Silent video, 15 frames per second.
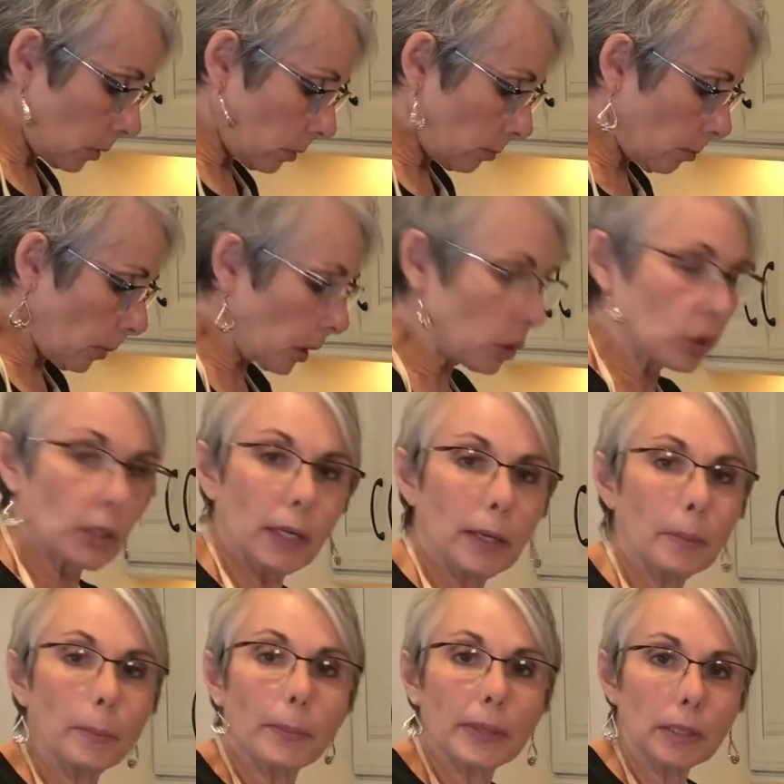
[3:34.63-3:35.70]
mush it
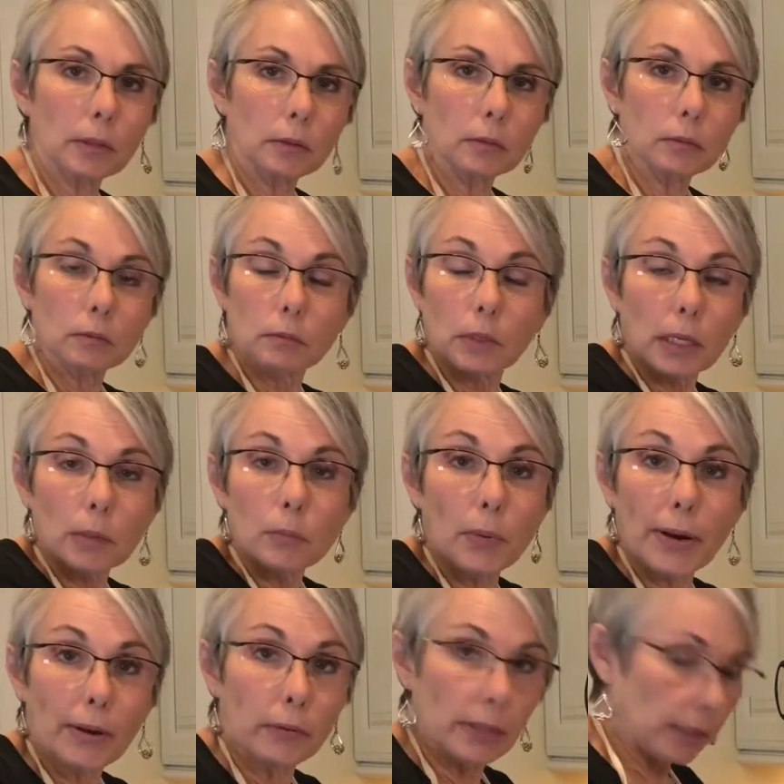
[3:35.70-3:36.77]
up and
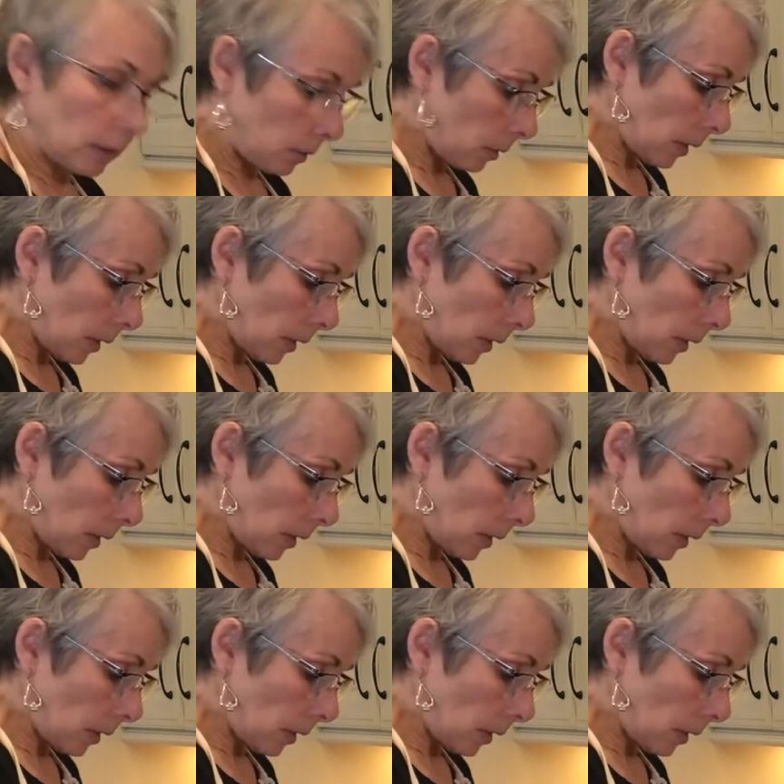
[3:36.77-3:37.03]
brown it.